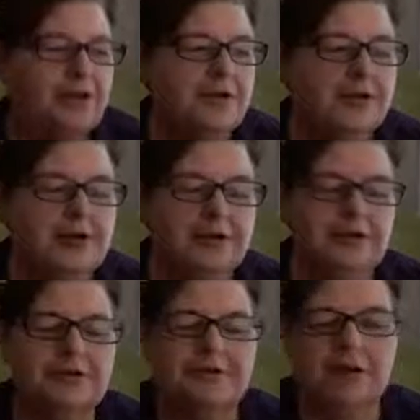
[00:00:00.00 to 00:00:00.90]
But
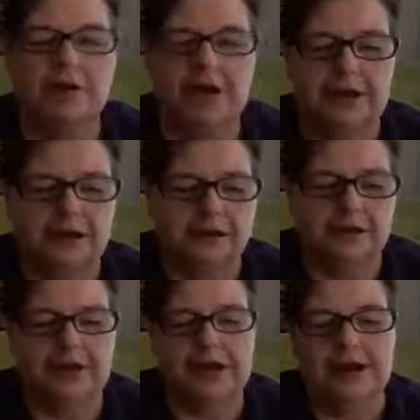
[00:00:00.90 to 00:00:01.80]
good morning.
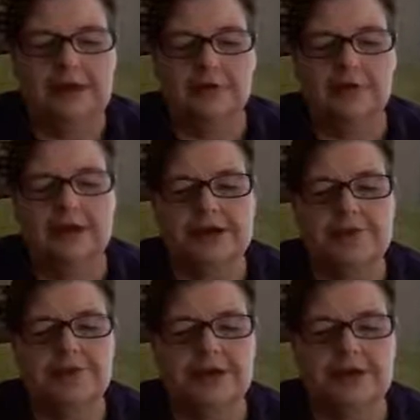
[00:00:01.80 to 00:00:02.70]
Great to
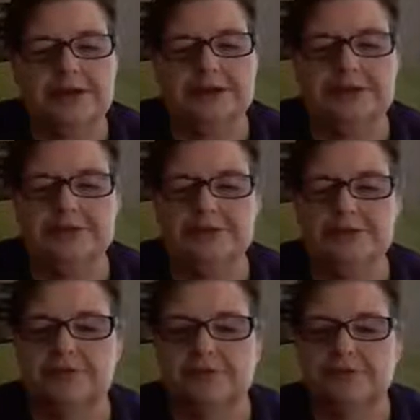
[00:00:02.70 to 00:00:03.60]
be into
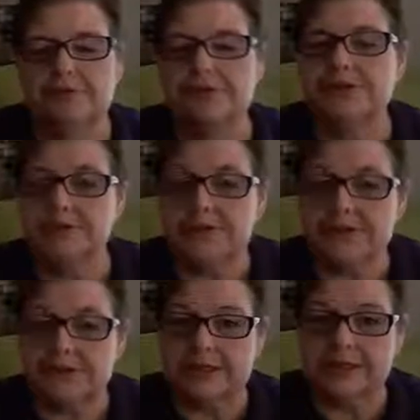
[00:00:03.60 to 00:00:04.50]
the Christmas
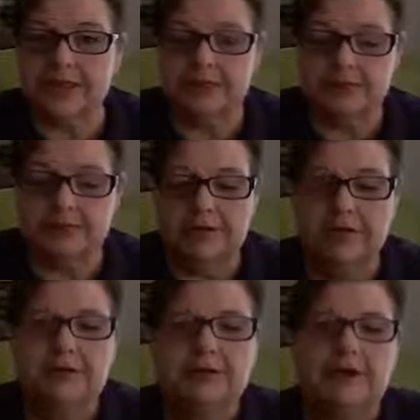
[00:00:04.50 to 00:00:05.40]
season now.
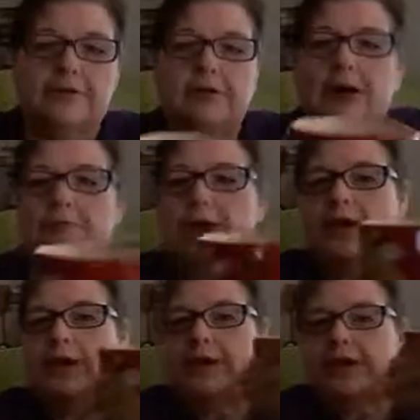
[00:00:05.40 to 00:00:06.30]
I even got my
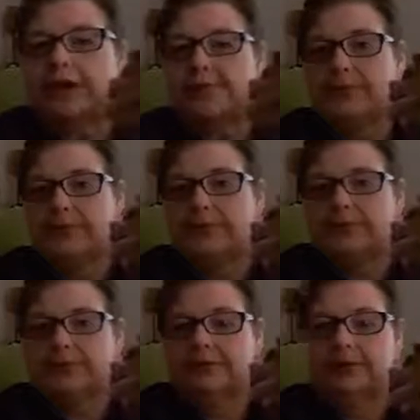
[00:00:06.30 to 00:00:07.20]
holiday mug,
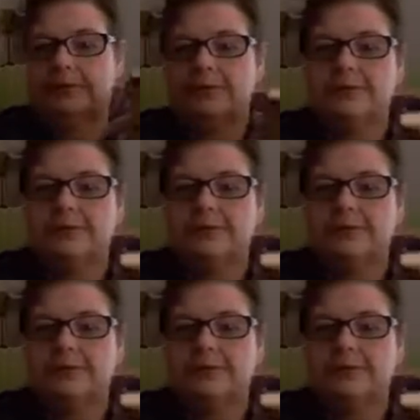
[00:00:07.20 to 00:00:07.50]
right?